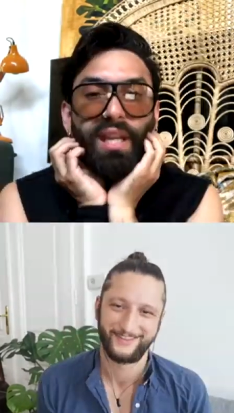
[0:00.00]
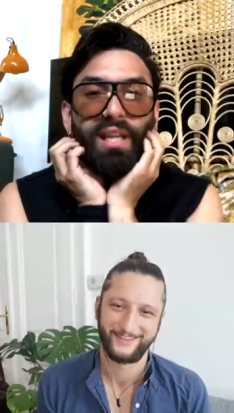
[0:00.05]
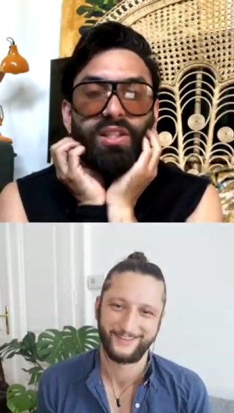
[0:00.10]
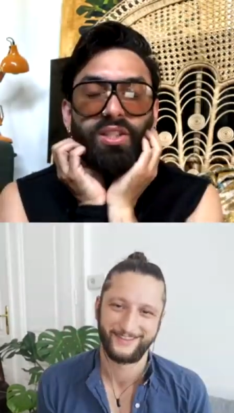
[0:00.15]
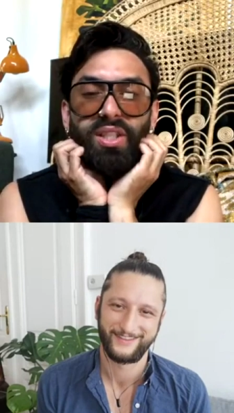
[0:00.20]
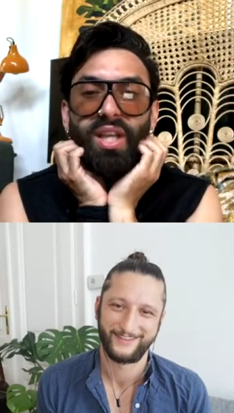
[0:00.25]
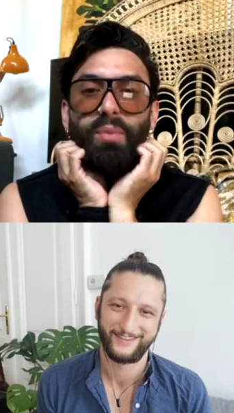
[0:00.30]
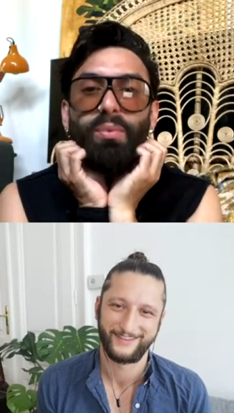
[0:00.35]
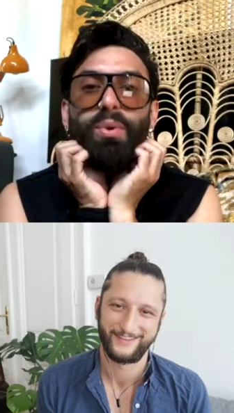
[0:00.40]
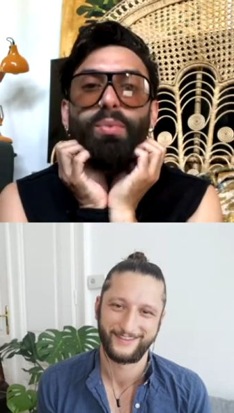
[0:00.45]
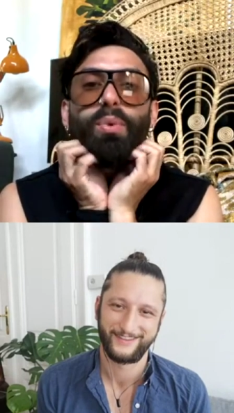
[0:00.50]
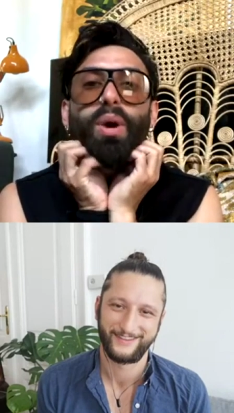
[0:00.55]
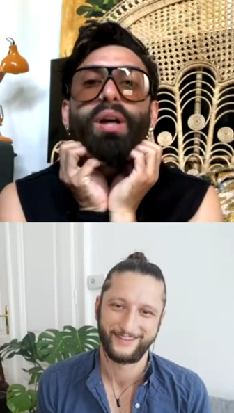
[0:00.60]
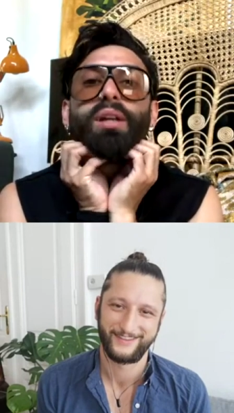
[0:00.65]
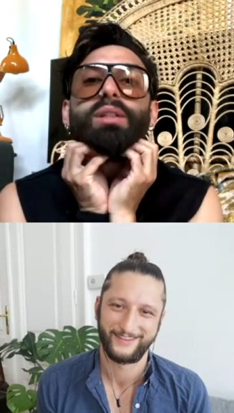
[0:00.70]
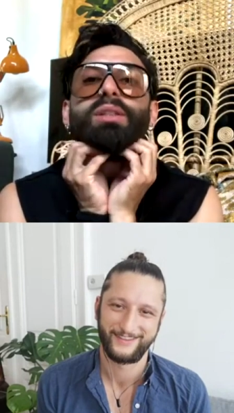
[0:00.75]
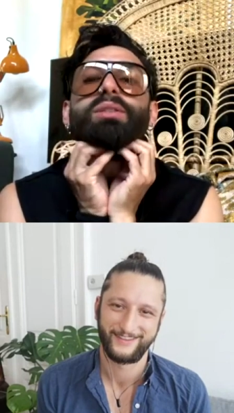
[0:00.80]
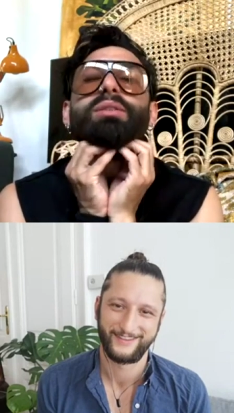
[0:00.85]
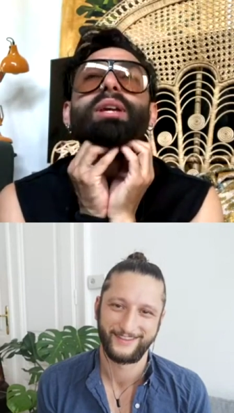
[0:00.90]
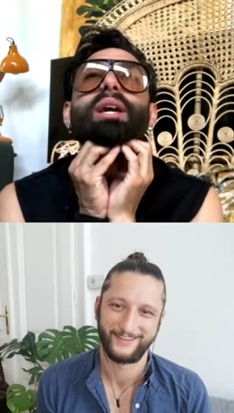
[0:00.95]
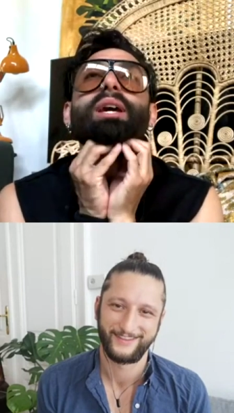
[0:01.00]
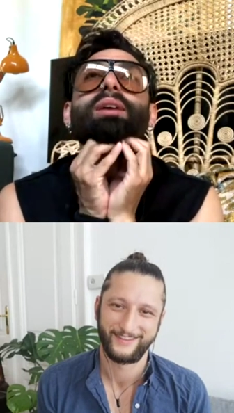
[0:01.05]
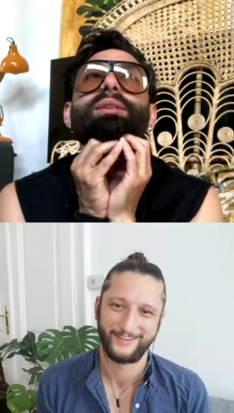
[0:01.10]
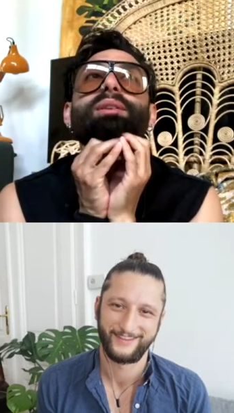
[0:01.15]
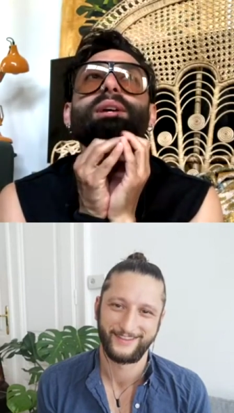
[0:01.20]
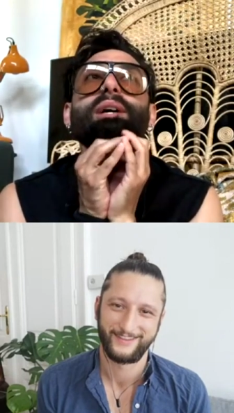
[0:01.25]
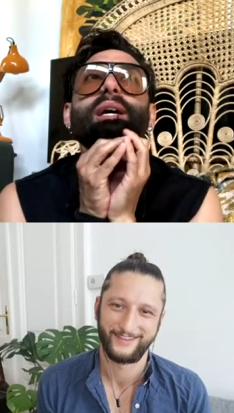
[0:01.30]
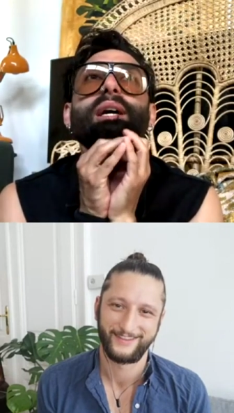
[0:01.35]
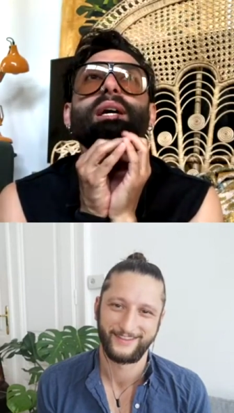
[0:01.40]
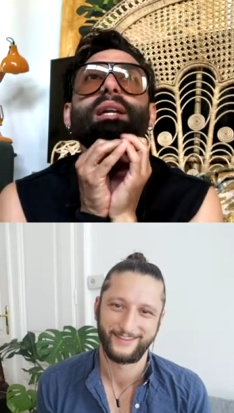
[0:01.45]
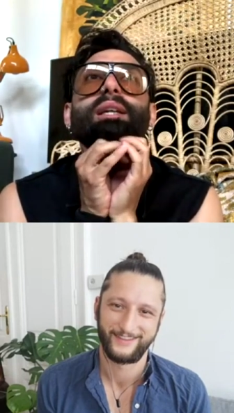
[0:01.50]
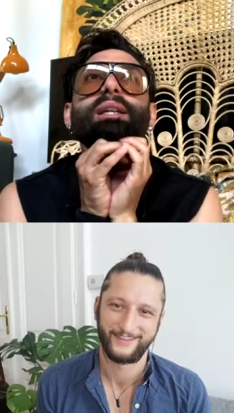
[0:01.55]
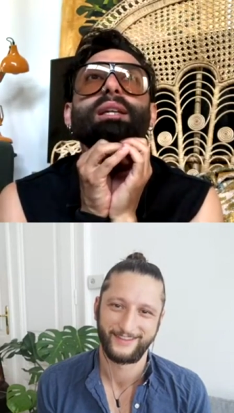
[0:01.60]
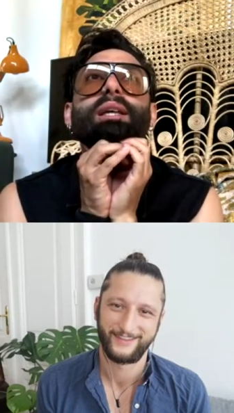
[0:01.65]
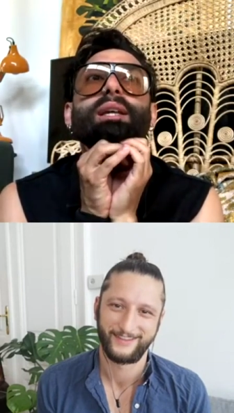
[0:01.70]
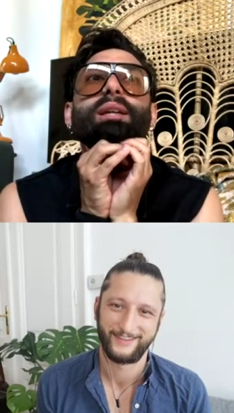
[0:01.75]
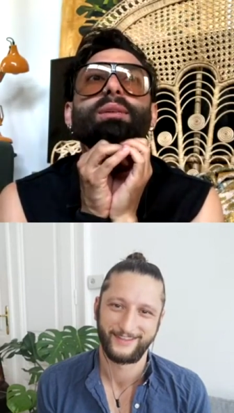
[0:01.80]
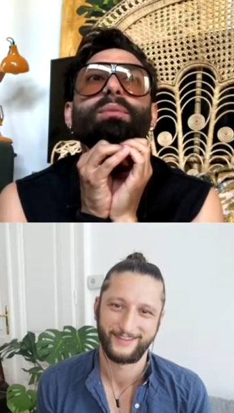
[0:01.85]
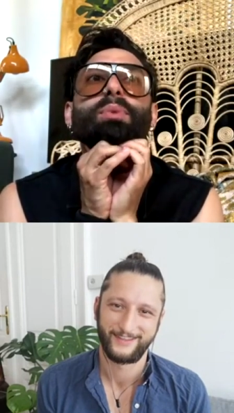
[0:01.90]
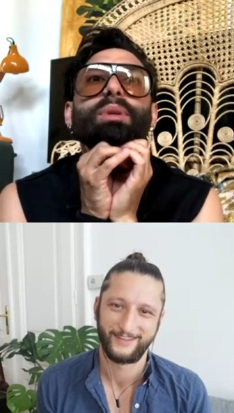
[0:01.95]
Speaker 1: So yeah, we worked together, and
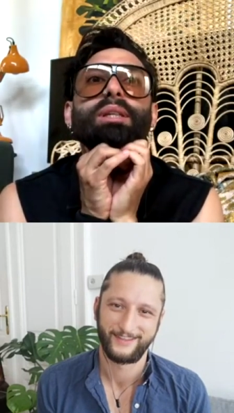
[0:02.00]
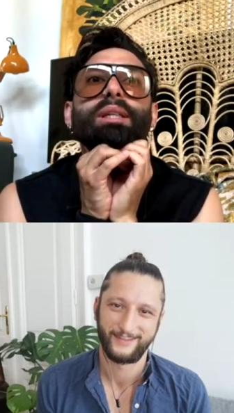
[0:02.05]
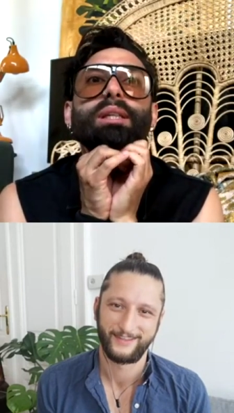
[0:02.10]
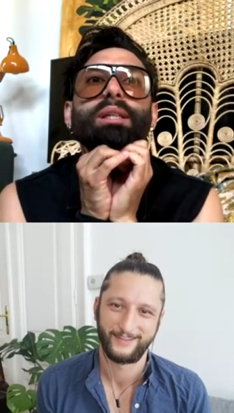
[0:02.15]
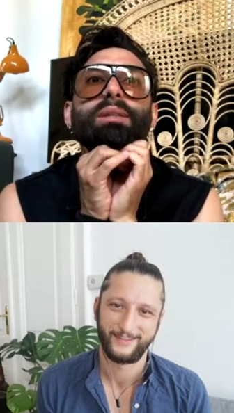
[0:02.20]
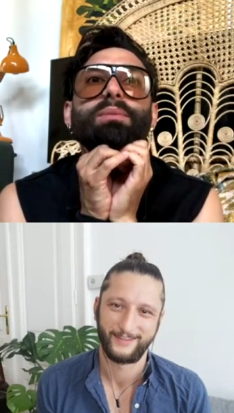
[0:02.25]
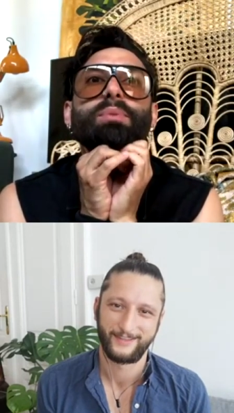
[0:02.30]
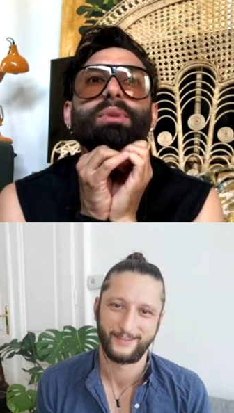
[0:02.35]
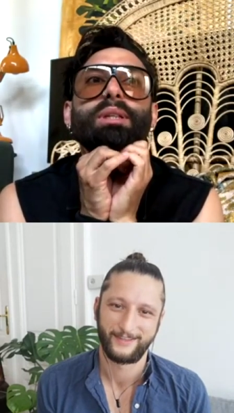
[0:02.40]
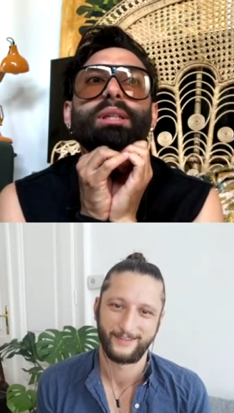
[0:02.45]
and we did we